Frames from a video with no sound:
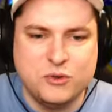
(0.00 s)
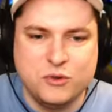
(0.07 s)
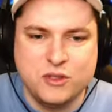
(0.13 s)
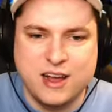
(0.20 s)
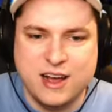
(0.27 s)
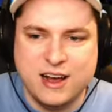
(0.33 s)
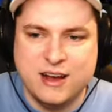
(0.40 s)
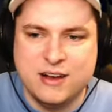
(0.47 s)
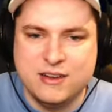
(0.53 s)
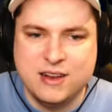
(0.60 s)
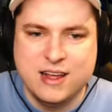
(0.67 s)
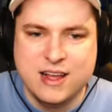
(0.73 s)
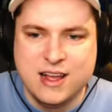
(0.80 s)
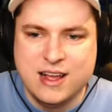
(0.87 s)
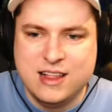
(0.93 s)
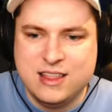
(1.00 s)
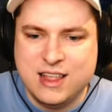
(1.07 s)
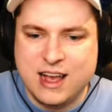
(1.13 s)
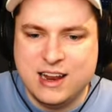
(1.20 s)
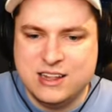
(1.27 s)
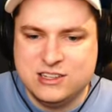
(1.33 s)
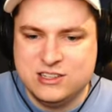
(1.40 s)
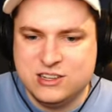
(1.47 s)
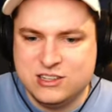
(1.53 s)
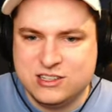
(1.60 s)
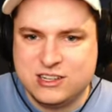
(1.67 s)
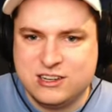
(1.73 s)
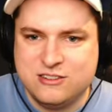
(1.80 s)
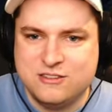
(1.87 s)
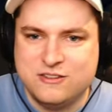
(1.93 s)
cooldown. That is
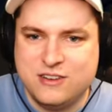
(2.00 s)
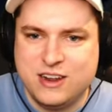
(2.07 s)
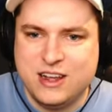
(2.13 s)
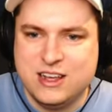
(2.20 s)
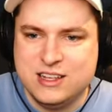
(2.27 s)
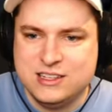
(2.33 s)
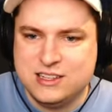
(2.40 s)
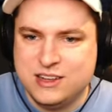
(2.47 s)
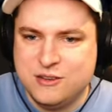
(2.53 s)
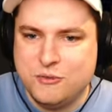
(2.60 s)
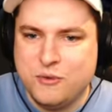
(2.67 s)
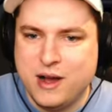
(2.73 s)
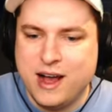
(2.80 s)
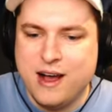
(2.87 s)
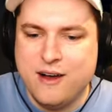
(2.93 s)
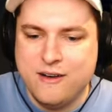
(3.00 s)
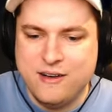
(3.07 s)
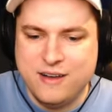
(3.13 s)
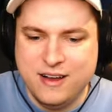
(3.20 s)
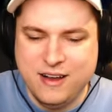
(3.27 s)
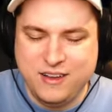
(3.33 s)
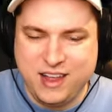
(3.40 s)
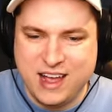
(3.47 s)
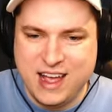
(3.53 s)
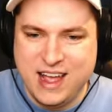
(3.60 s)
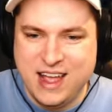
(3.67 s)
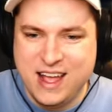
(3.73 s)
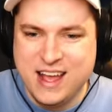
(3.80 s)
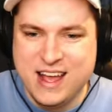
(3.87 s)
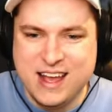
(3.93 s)
just crazy. Wow.
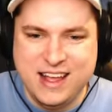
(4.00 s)
Okay.